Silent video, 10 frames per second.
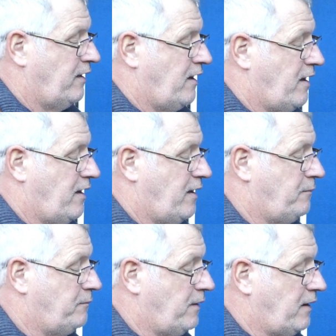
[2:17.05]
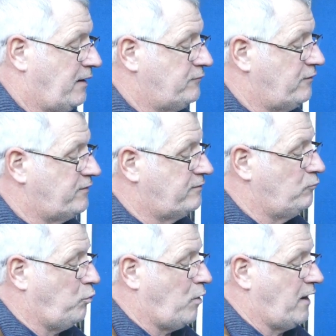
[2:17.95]
and I've never
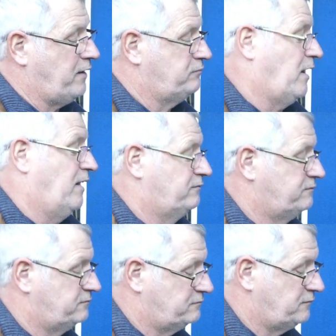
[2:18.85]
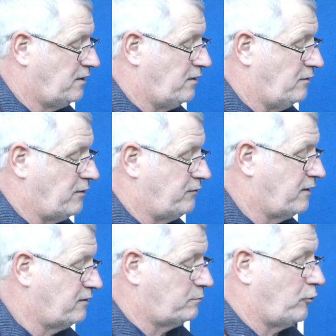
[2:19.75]
I've never
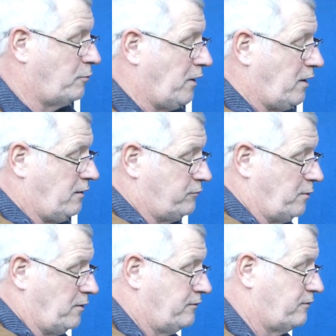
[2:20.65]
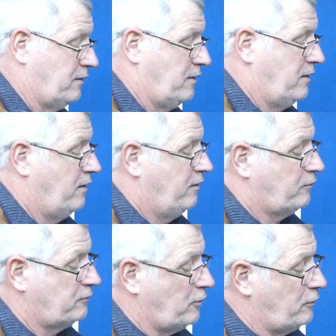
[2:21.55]
done this before in my life, to be honest. So
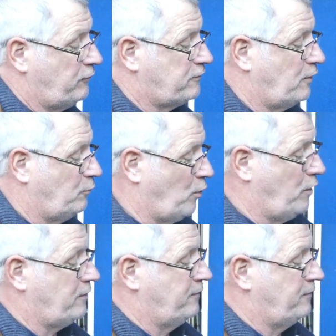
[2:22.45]
I don't know if it's going to work,